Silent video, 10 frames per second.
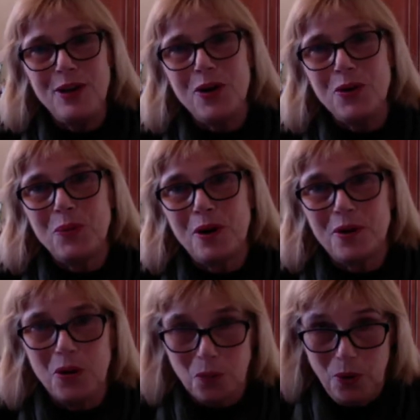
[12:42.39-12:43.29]
you know, you want to
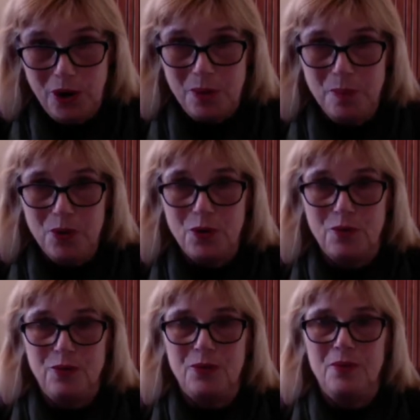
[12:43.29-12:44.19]
know where to move.